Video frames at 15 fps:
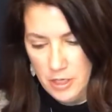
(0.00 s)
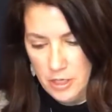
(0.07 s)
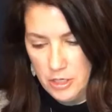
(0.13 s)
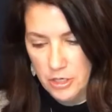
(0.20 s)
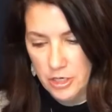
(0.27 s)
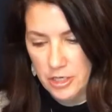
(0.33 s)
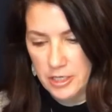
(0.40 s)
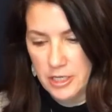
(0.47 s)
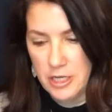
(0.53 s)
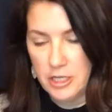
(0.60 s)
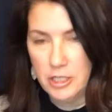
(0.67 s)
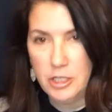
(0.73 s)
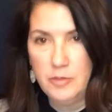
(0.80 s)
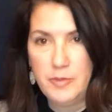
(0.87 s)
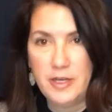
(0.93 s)
You're going to need a
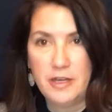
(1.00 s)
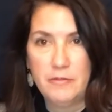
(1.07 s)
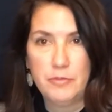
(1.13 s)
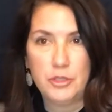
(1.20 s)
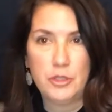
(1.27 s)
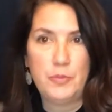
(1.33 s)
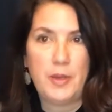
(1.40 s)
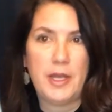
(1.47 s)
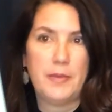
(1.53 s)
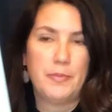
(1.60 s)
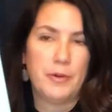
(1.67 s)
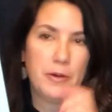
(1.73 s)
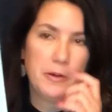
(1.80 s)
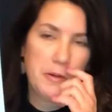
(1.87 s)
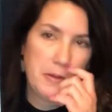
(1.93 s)
little bit of blue
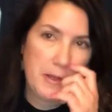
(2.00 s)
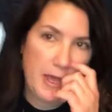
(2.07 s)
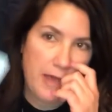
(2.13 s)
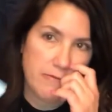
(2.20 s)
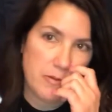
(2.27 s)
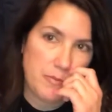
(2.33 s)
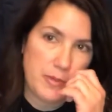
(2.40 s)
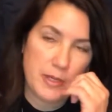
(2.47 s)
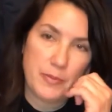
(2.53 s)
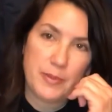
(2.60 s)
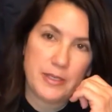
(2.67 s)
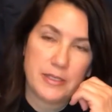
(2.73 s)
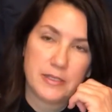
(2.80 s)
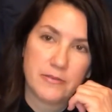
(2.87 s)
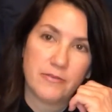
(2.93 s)
paper. I have a big
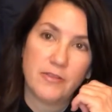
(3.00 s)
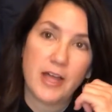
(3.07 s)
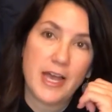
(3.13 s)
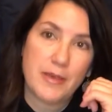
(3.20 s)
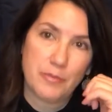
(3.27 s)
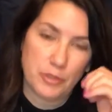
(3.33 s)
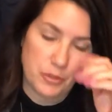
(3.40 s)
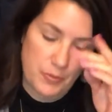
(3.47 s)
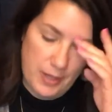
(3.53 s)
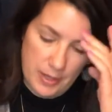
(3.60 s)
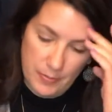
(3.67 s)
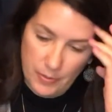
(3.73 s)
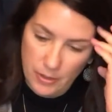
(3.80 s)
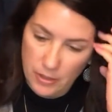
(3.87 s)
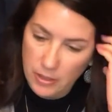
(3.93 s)
piece of light blue
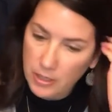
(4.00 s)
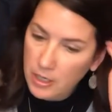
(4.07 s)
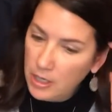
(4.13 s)
paper.